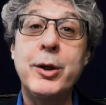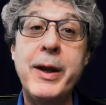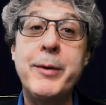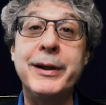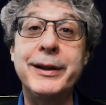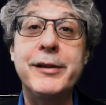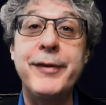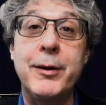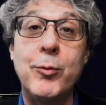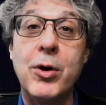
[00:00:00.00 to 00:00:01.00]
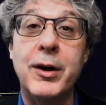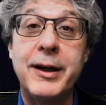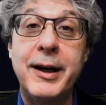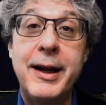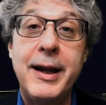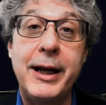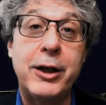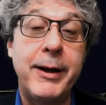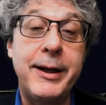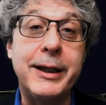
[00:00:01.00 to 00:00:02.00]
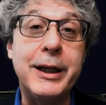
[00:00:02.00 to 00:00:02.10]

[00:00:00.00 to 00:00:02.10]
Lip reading: the way we live and work and creating